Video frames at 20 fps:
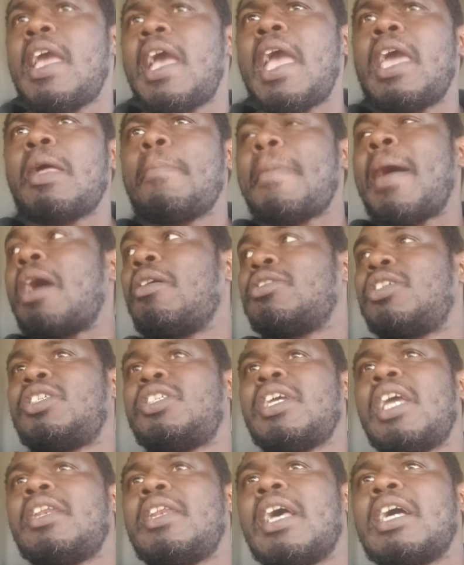ain't about
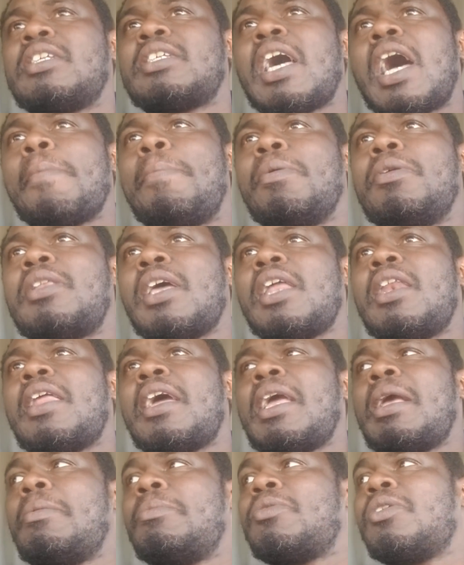shit. That's how I put their
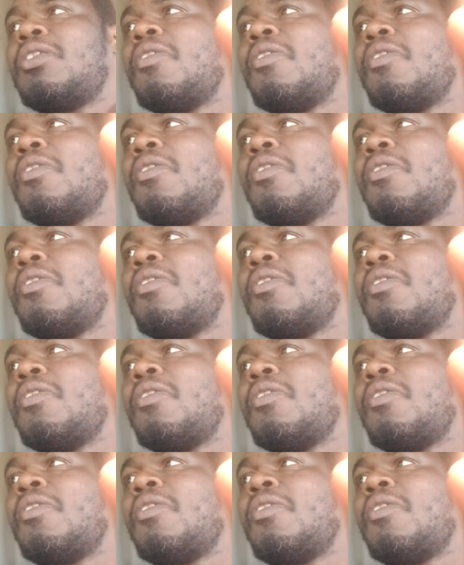names in